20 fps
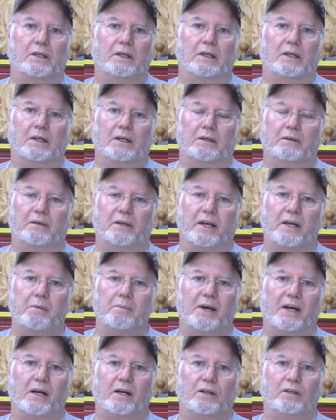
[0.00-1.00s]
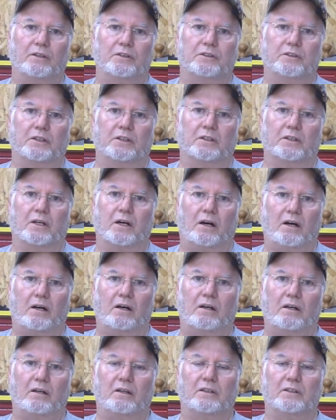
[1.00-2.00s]
uh, emails and
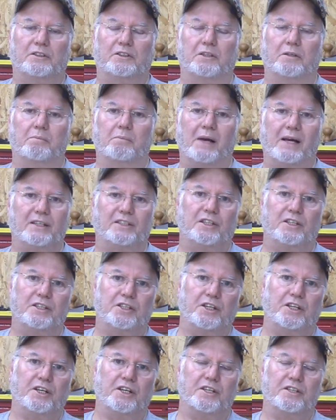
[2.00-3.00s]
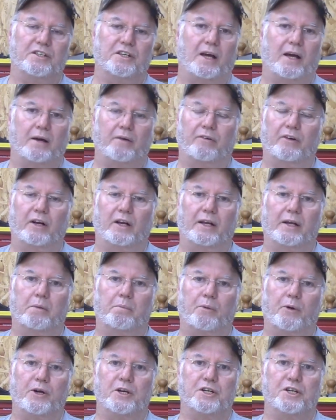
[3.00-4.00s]
calls and messages I really
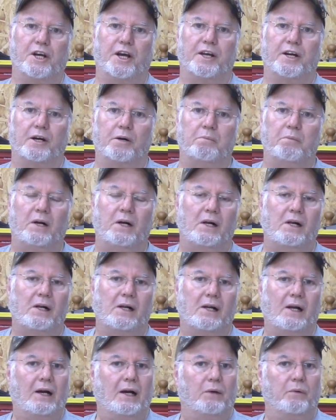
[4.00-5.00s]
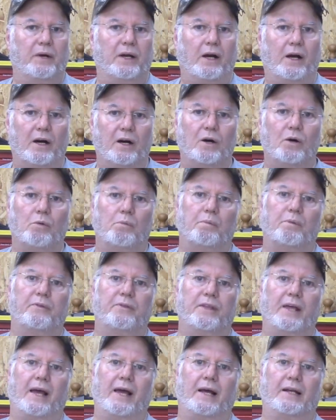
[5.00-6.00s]
appreciate them we hope
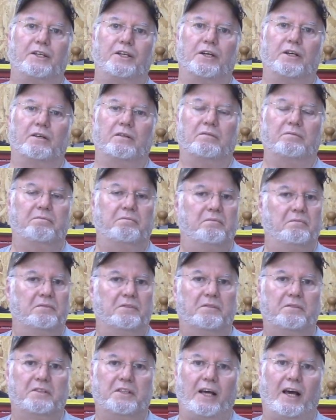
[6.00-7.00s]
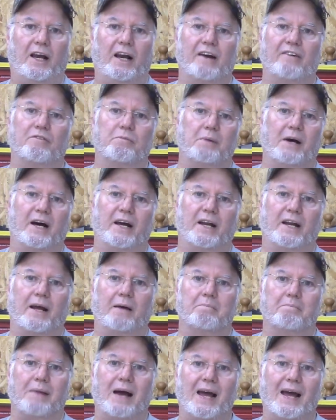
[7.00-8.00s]
that you tell everybody
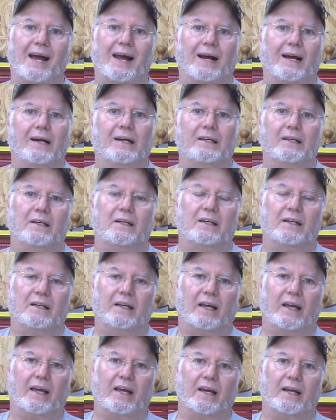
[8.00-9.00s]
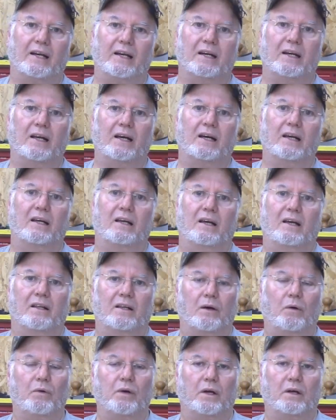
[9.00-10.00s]
I'm back and uh,
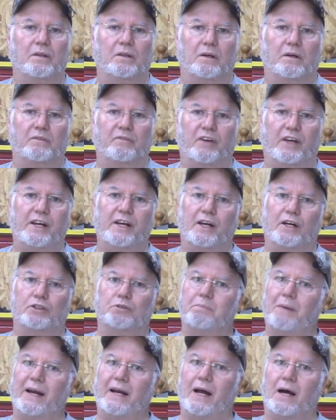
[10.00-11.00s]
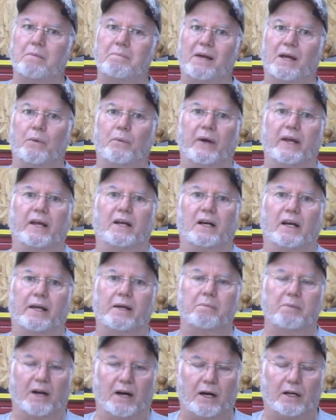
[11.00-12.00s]
the, the videos may not be
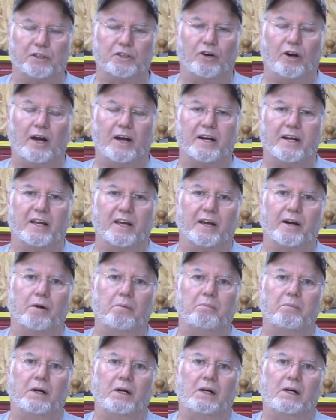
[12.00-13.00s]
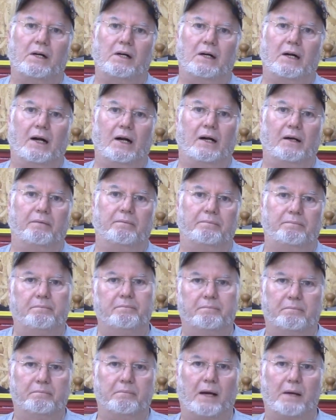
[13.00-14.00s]
weekly but I'll try to get them uh,
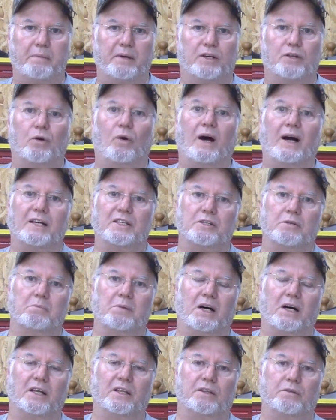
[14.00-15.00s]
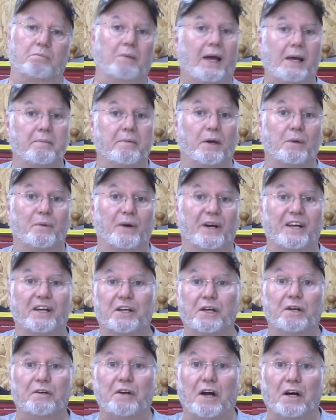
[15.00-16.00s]
maybe twice a month, maybe a week,
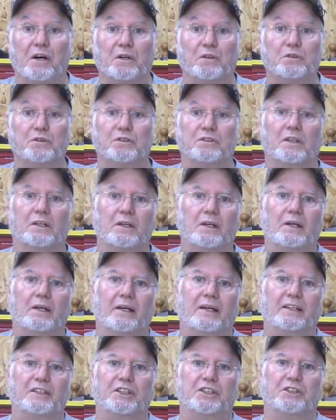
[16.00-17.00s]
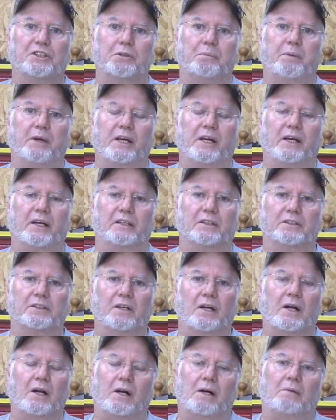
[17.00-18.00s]
who knows? It just depends.
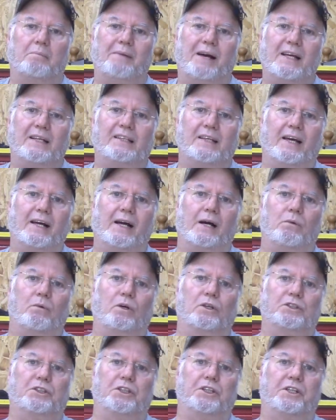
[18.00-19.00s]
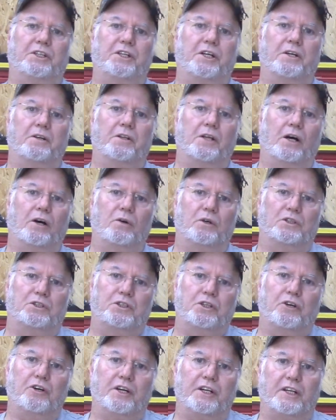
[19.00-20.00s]
Main thing I want you to do though is
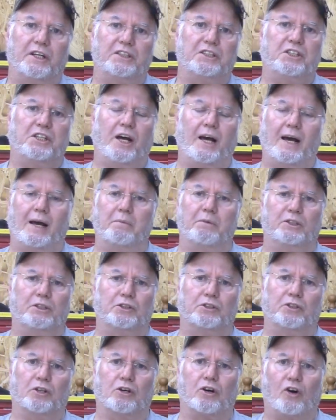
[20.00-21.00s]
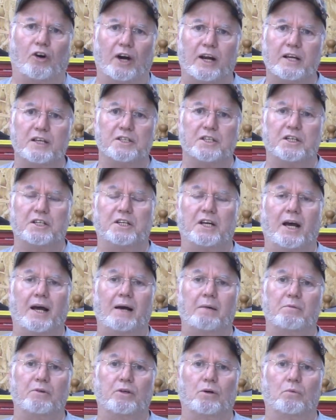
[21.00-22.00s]
during this time, this is a crazy
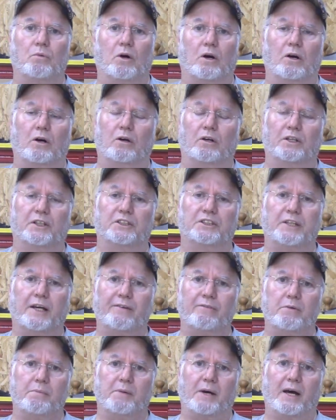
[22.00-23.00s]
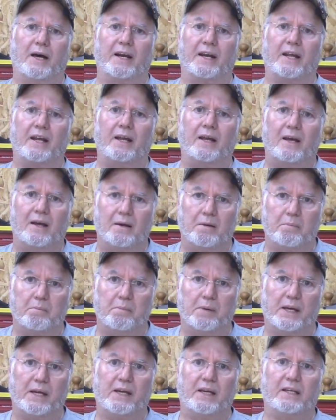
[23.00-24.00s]
time of the world, is everybody
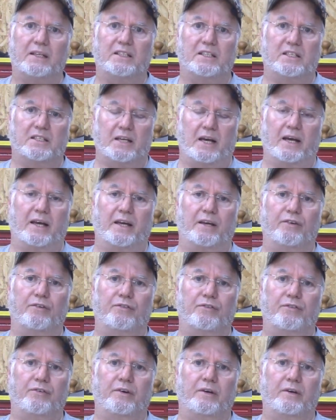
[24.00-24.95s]
be safe.